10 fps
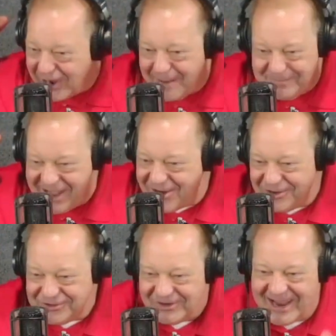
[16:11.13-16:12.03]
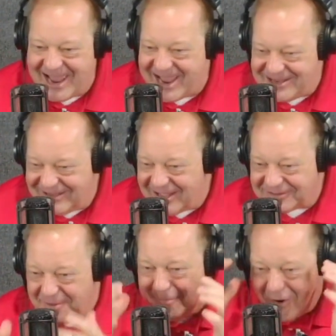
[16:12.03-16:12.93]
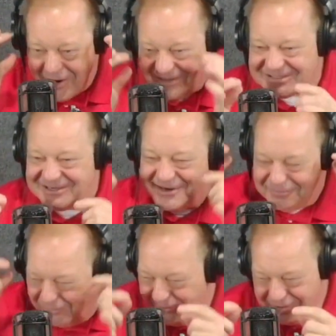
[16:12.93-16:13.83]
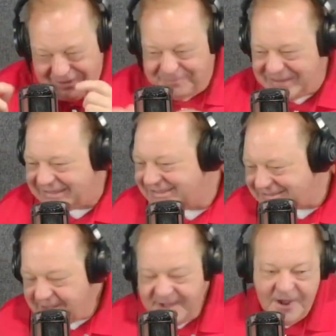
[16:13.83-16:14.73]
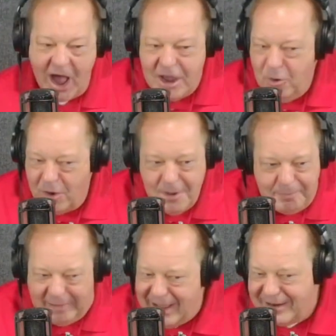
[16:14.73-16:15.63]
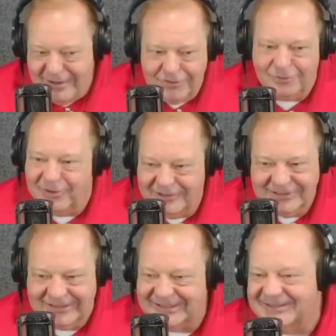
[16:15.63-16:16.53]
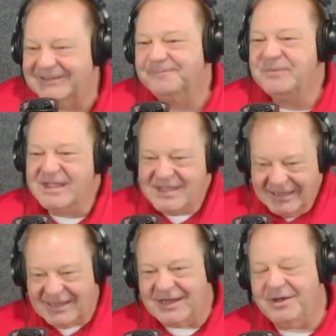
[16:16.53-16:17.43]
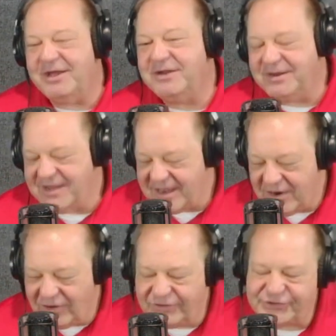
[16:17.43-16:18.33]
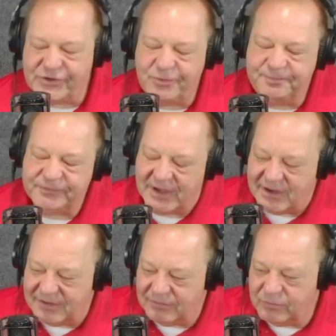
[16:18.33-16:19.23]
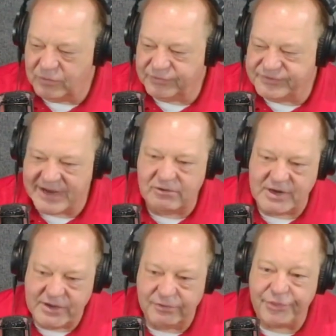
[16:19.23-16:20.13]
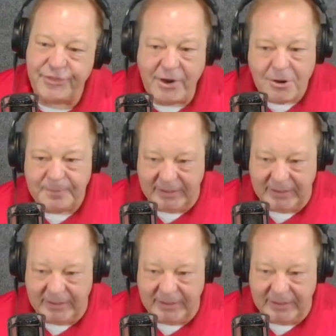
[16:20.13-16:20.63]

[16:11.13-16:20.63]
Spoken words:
down on your head, and you got the marks in the morning because I don't want to buy another one. And it also will degrade your therapy.